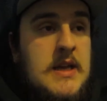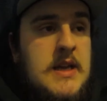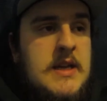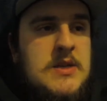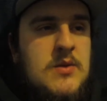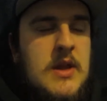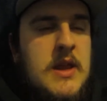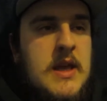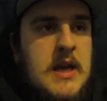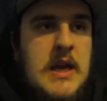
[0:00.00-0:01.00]
And this is one
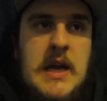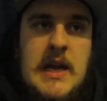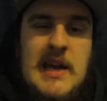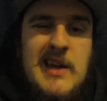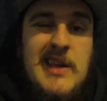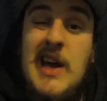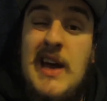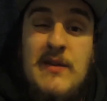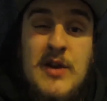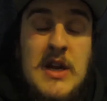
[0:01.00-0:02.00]
thing that I
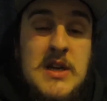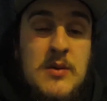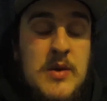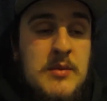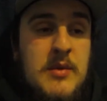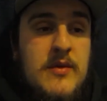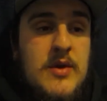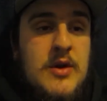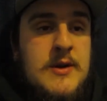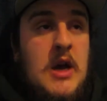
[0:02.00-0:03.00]
haven't really done with him before.